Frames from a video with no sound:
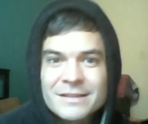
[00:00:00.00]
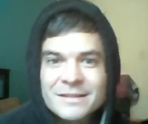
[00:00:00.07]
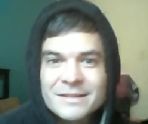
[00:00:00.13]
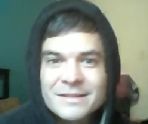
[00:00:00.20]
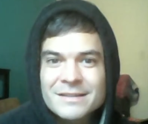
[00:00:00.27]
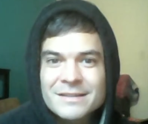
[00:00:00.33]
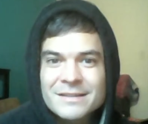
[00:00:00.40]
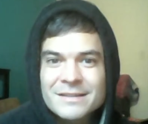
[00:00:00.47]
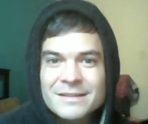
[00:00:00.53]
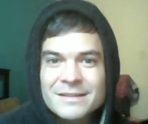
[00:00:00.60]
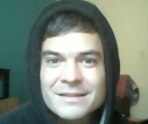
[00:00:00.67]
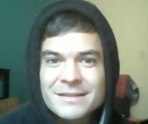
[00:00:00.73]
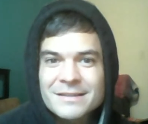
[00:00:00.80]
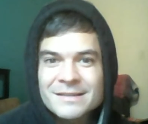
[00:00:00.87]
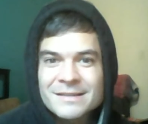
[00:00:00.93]

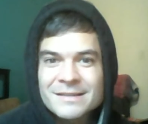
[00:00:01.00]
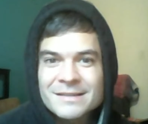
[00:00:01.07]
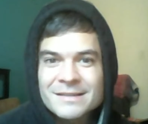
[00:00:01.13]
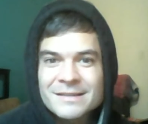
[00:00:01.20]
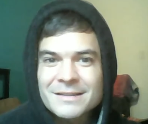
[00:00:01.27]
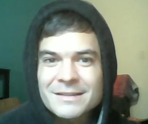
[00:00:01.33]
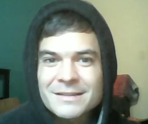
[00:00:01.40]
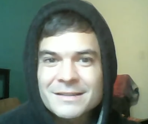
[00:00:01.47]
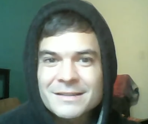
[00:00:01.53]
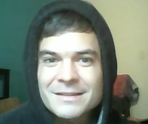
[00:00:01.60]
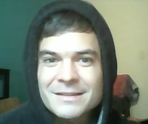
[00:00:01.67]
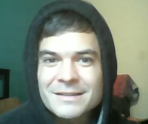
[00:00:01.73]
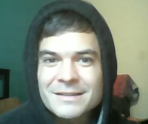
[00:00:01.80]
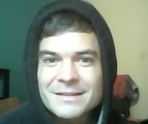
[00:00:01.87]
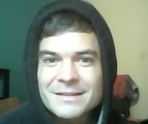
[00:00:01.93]

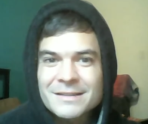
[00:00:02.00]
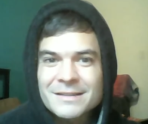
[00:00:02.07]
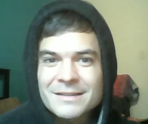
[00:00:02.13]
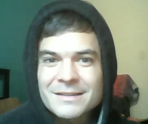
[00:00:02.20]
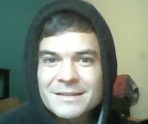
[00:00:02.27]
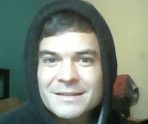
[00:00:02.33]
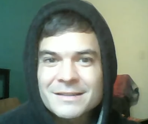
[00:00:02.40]
(no one is talking)